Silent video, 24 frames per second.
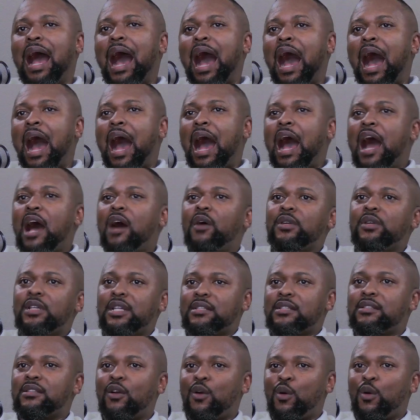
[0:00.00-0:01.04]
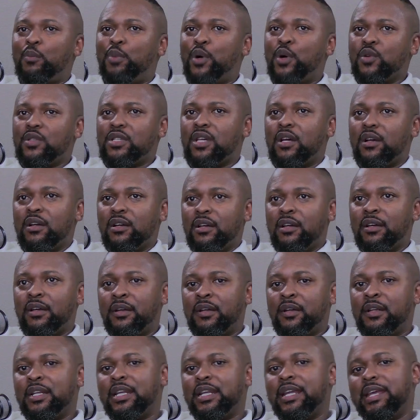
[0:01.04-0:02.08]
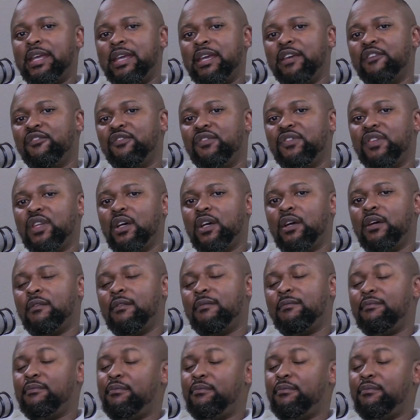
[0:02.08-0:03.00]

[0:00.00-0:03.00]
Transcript: how does the composer earn if the